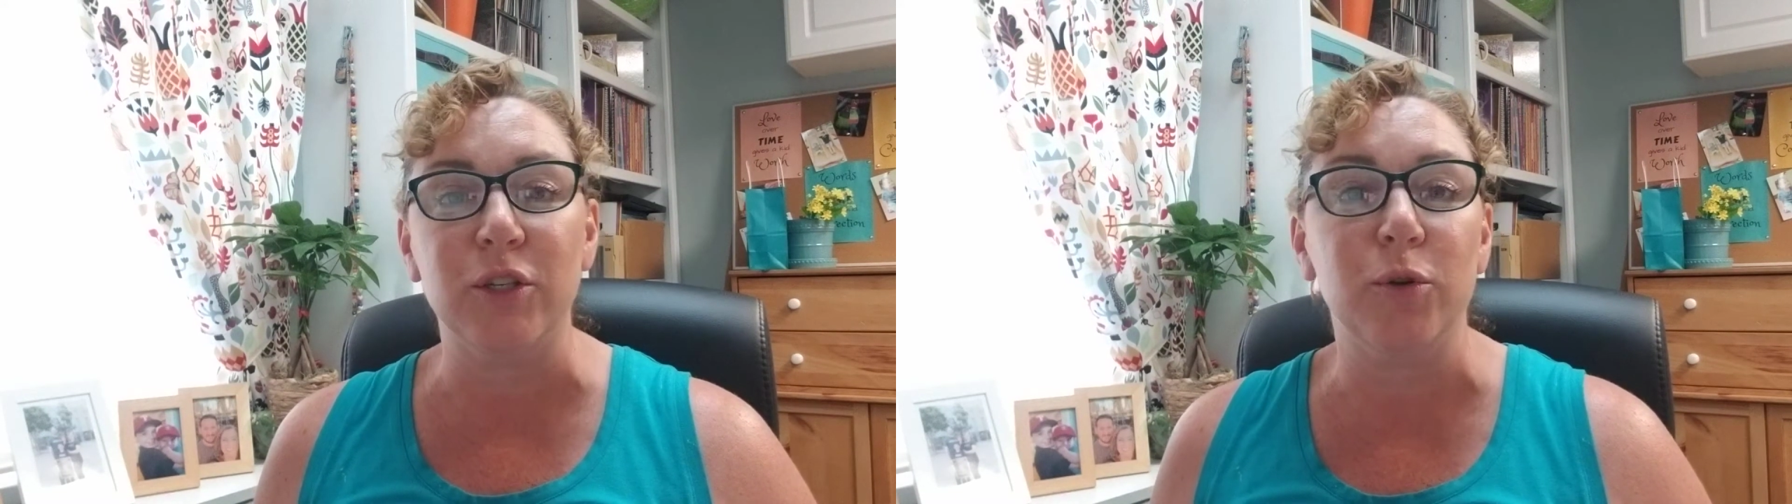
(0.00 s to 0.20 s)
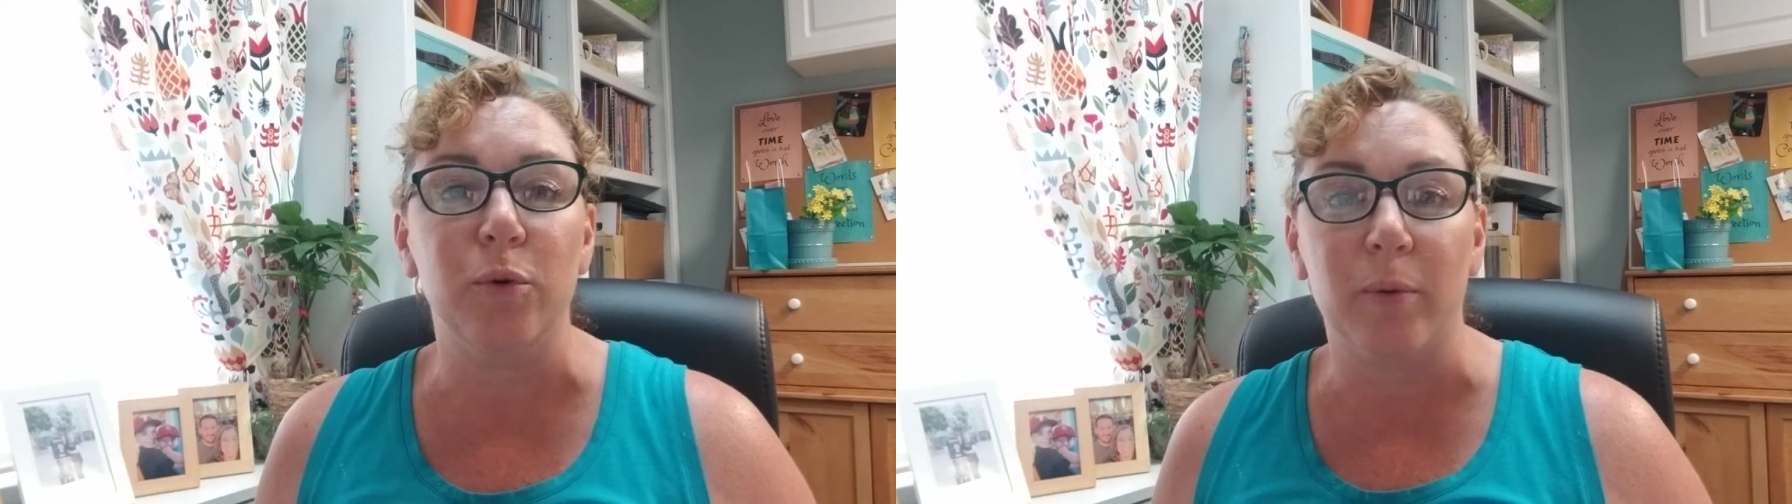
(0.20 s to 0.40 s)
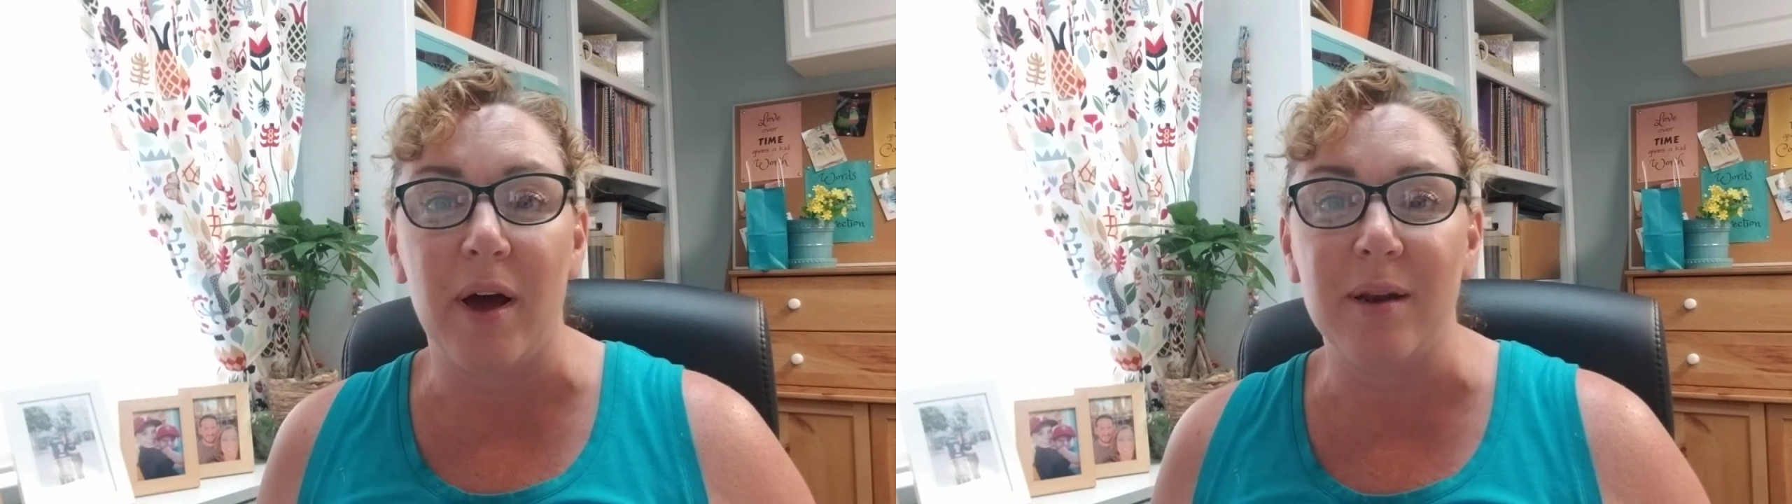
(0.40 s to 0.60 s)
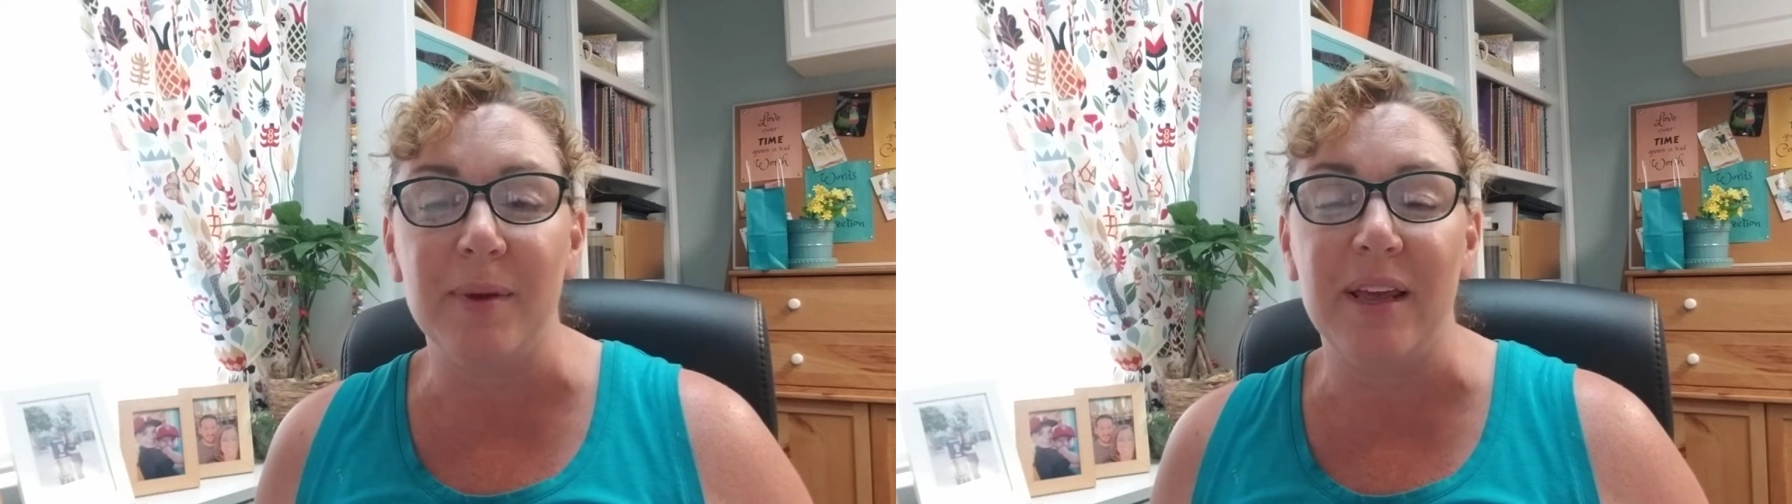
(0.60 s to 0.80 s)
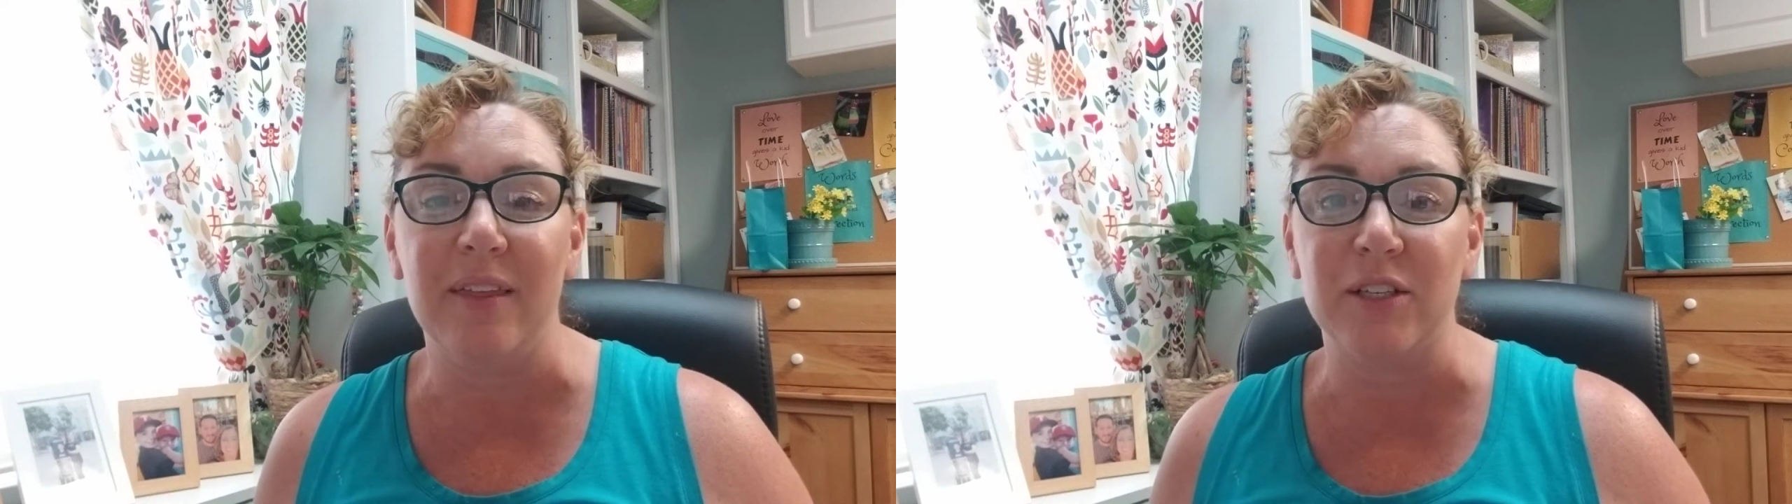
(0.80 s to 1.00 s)

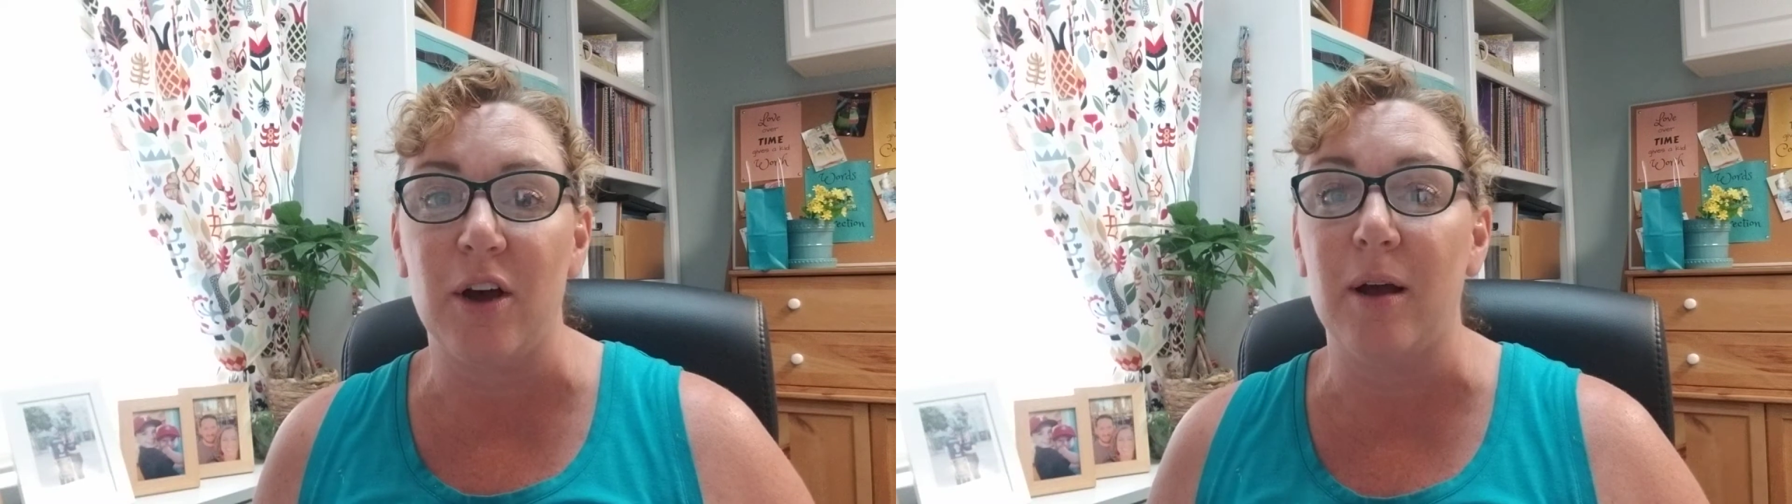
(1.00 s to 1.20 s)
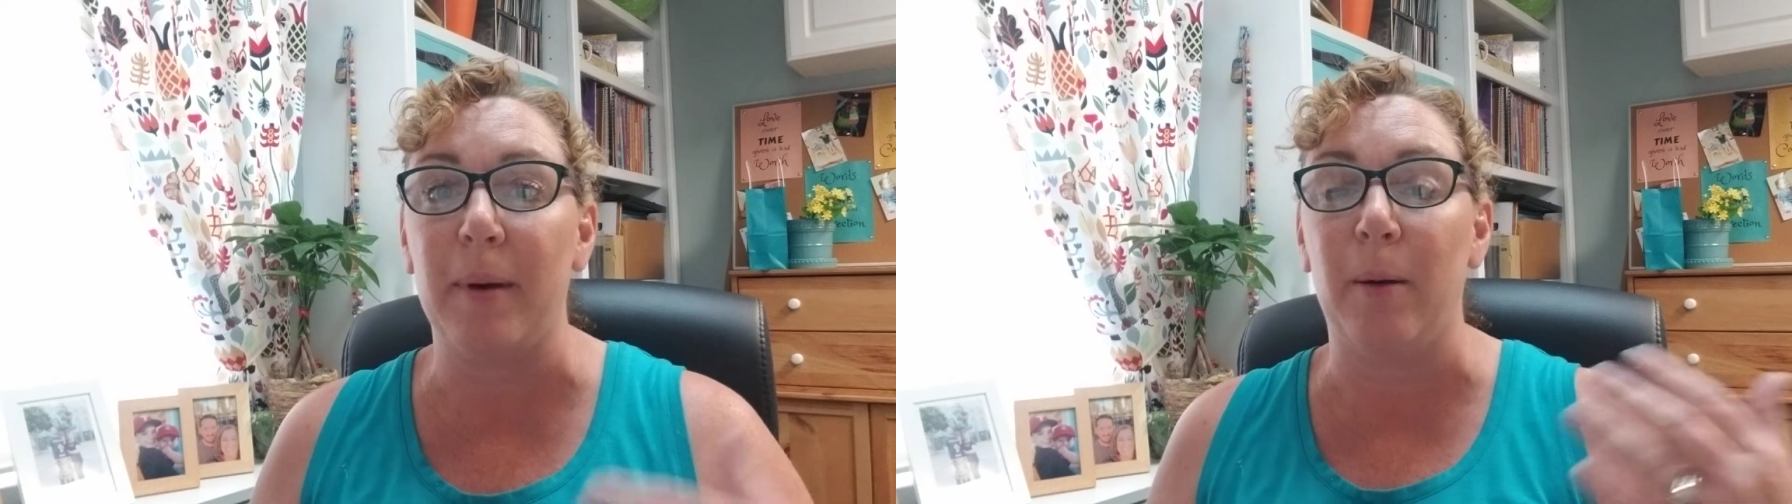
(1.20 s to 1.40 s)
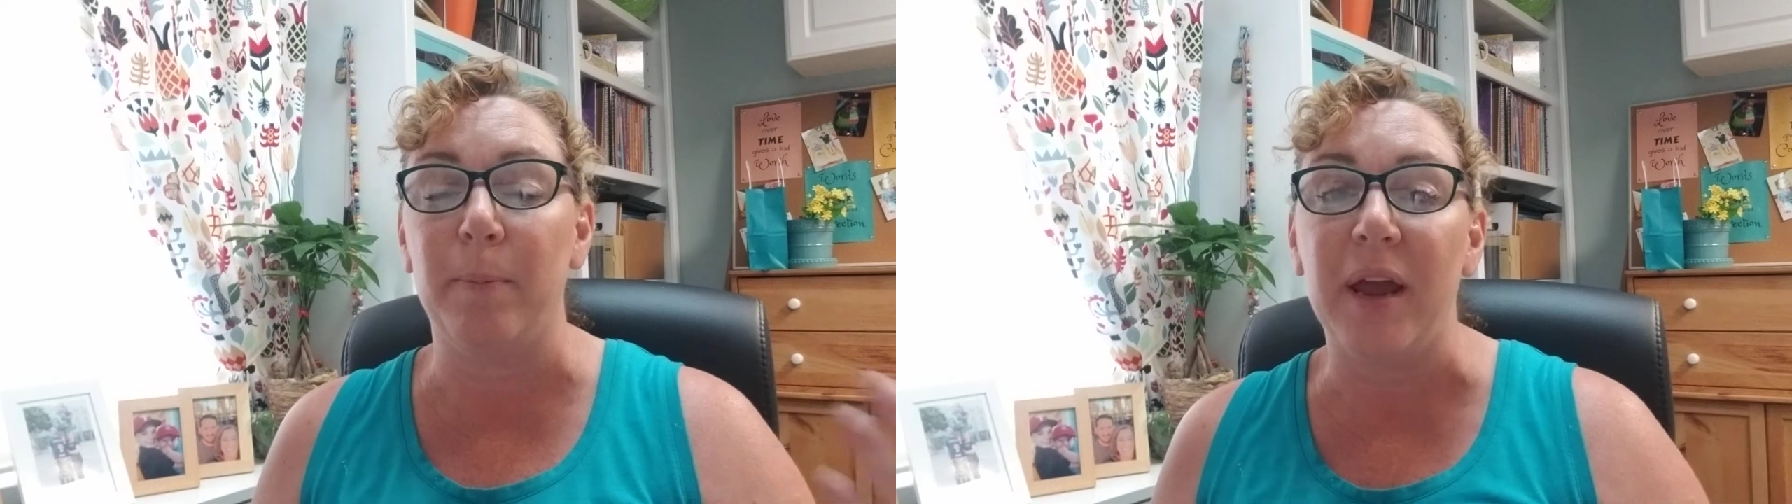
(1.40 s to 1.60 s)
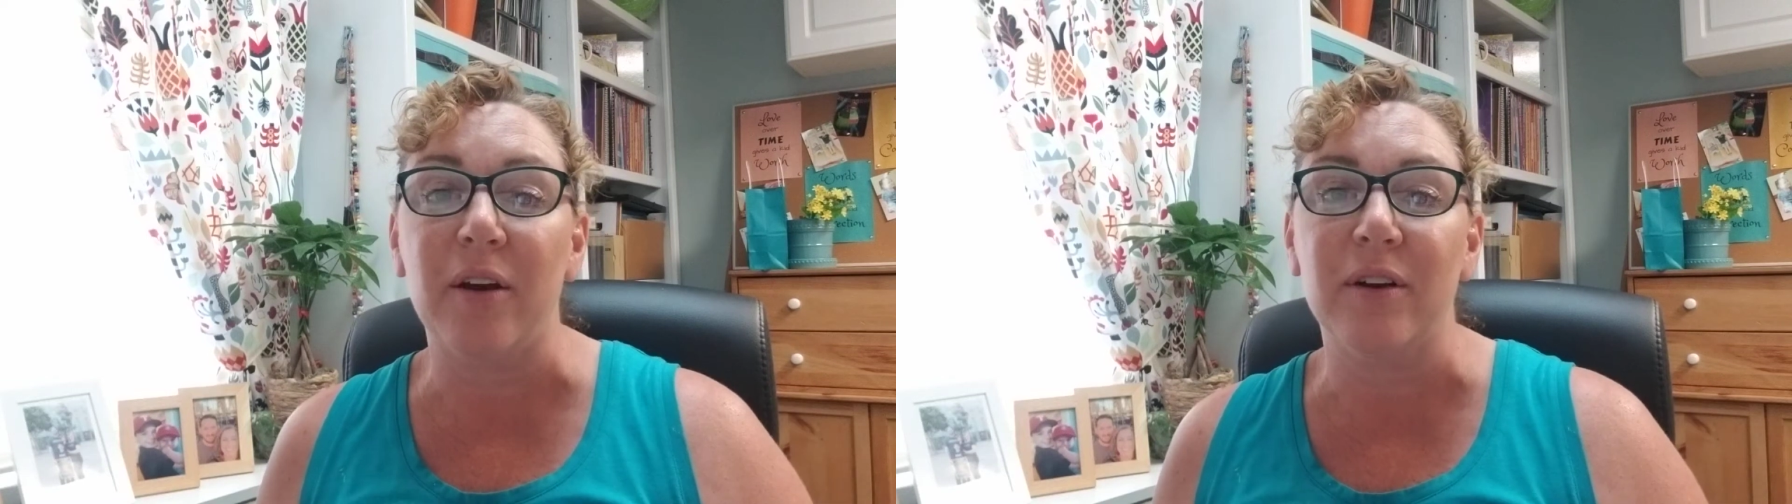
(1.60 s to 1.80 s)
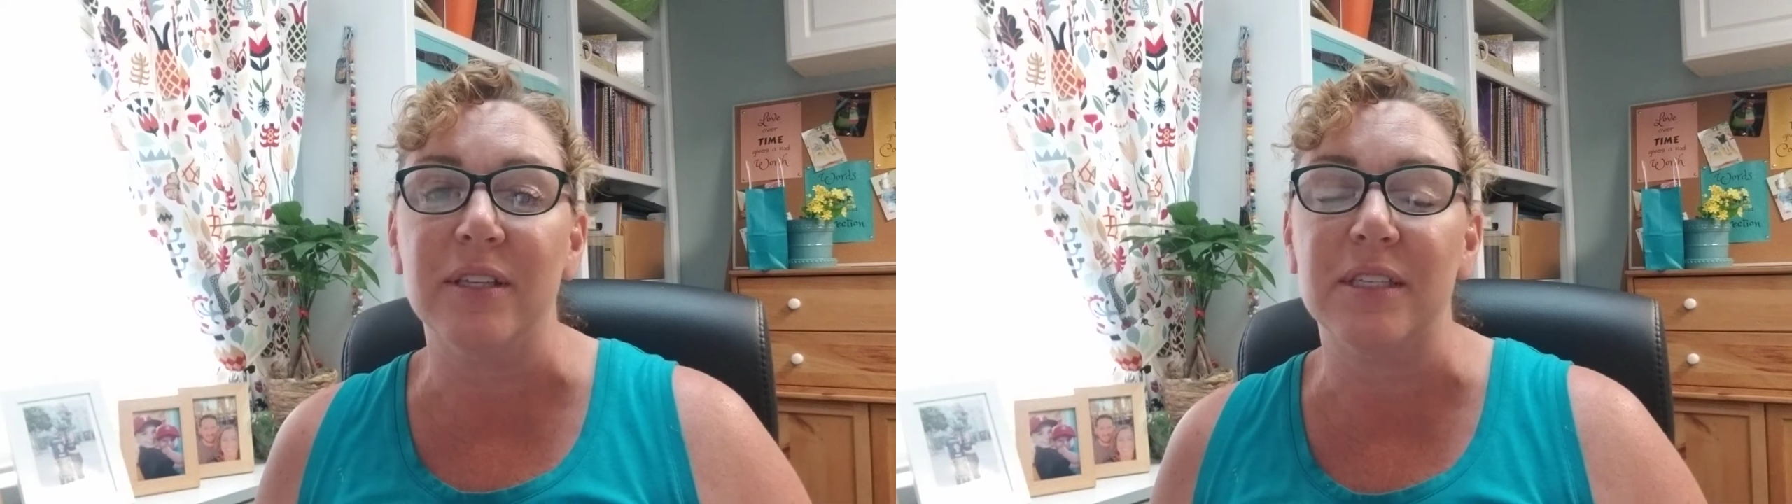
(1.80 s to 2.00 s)
Deuteronomy that talk about
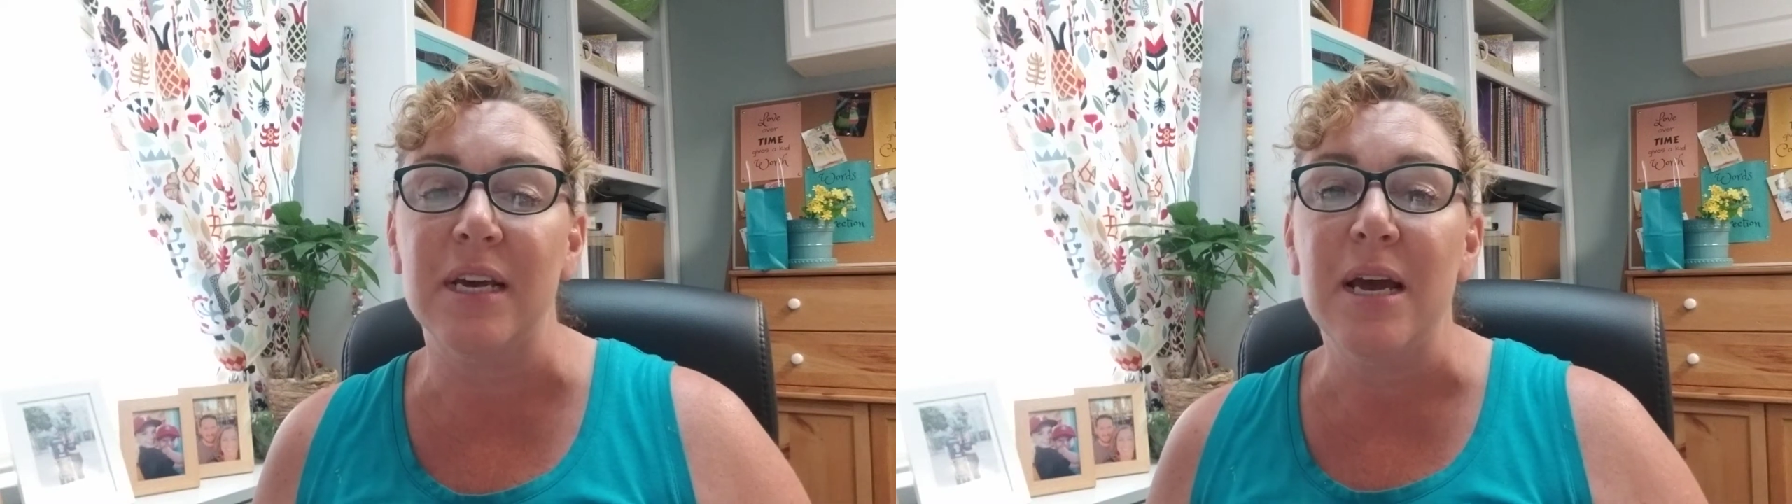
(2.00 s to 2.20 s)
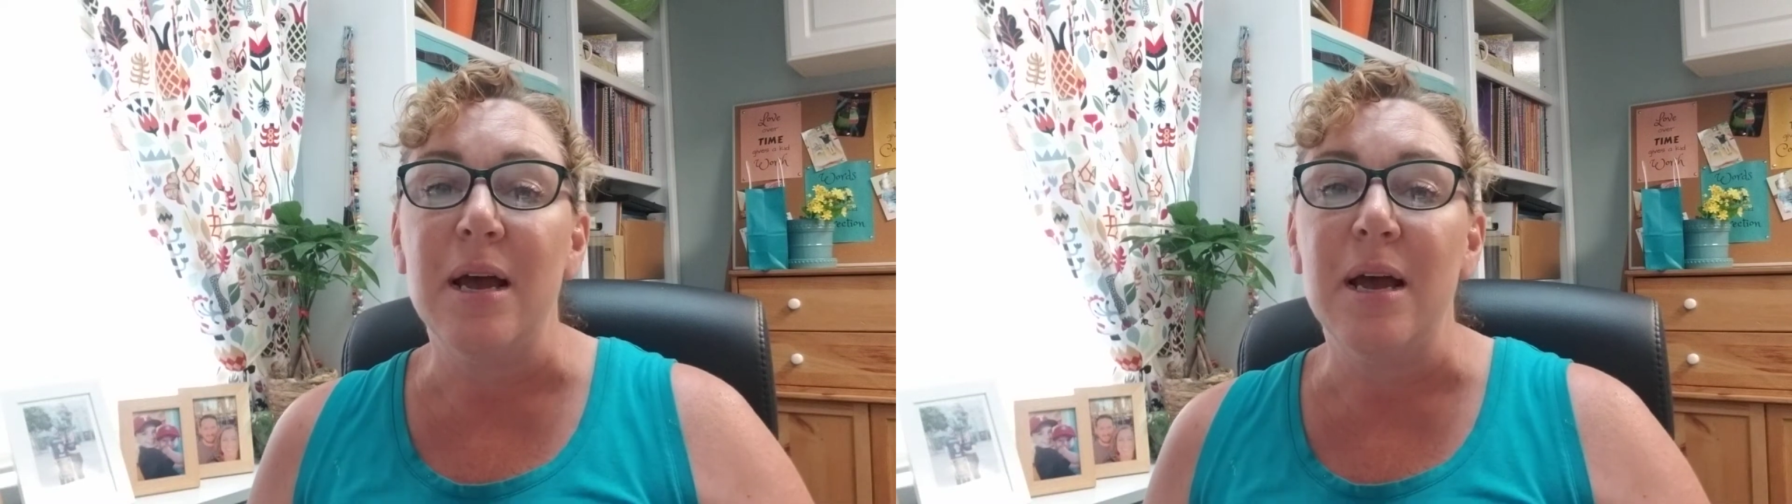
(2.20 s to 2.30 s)
parents